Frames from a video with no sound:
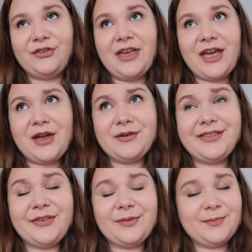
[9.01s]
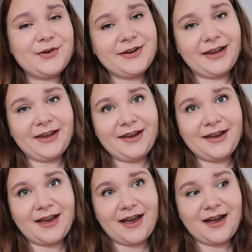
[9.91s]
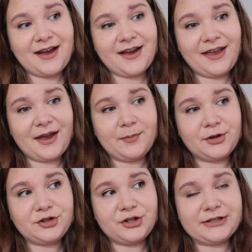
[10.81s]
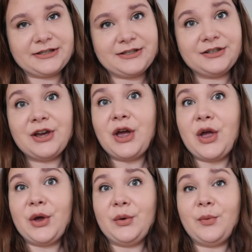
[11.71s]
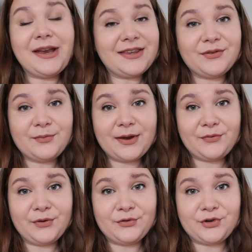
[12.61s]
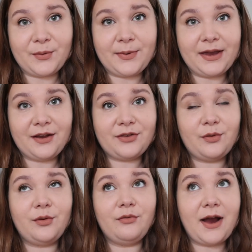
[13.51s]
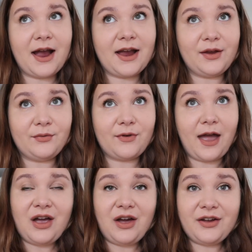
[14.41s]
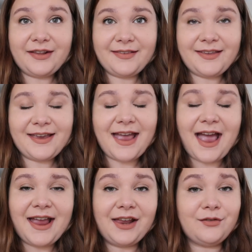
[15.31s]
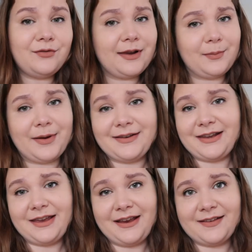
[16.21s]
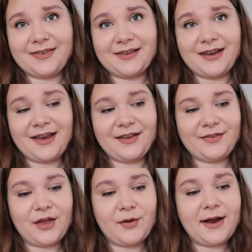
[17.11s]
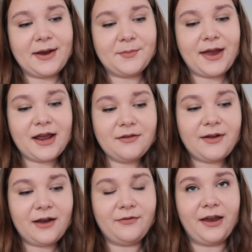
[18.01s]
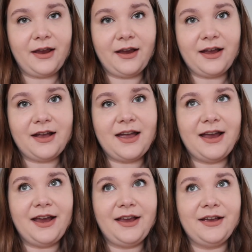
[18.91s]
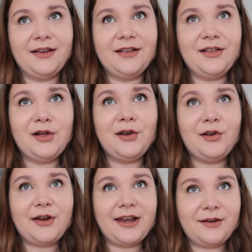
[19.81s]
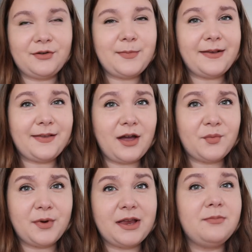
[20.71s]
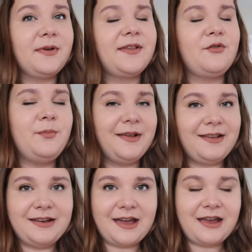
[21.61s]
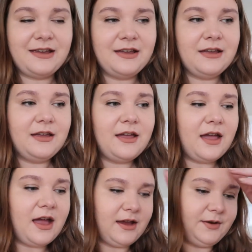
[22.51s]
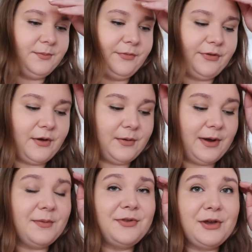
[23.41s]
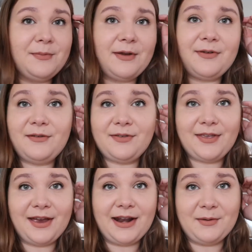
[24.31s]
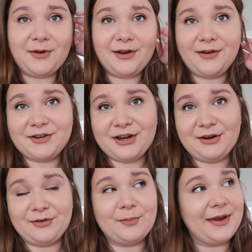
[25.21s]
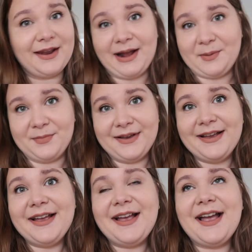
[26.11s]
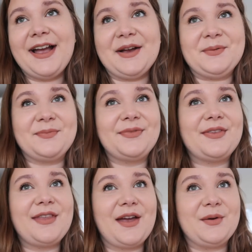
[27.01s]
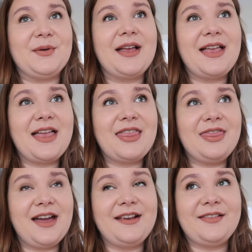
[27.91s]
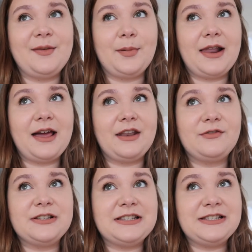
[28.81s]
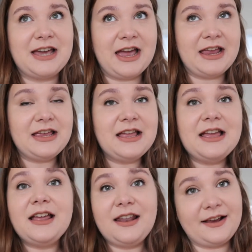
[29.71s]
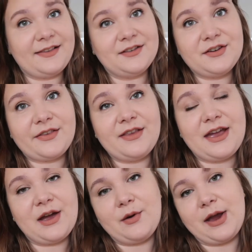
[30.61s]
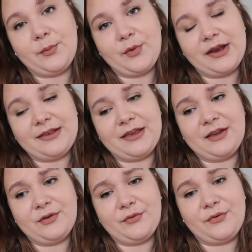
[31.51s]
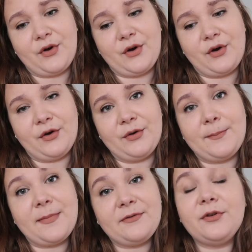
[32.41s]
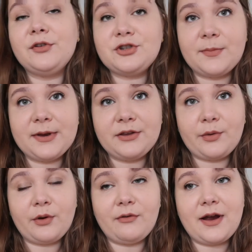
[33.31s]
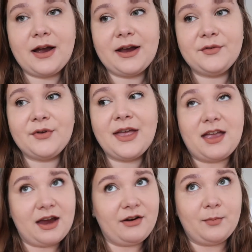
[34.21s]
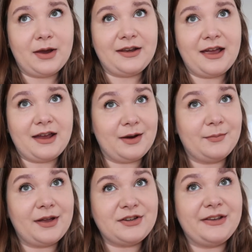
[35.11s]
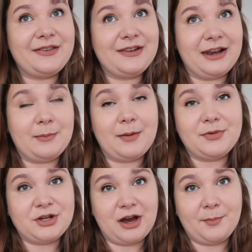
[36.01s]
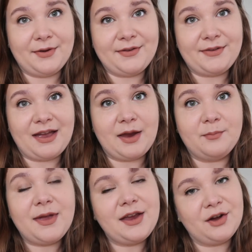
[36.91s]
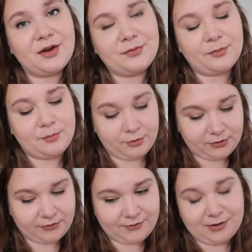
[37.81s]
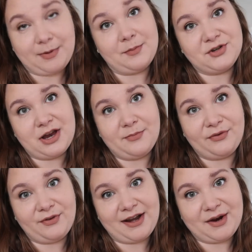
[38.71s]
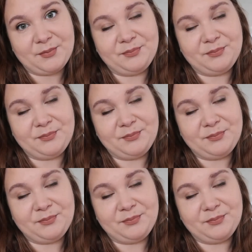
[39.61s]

So this morning I am just waiting for my food shopping to arrive. Honestly, I had a really bad day yesterday, so I am kind of having a looking after myself but keeping myself busy day. So I'm doing my favourite thing and I'm going to actually go to B&M. So that is the plan for today. Like I said, just now I'm waiting for my food shopping to arrive. Carry on my day. I'm actually still in my pyjamas. I am make-upped but still in my pyjamas for now.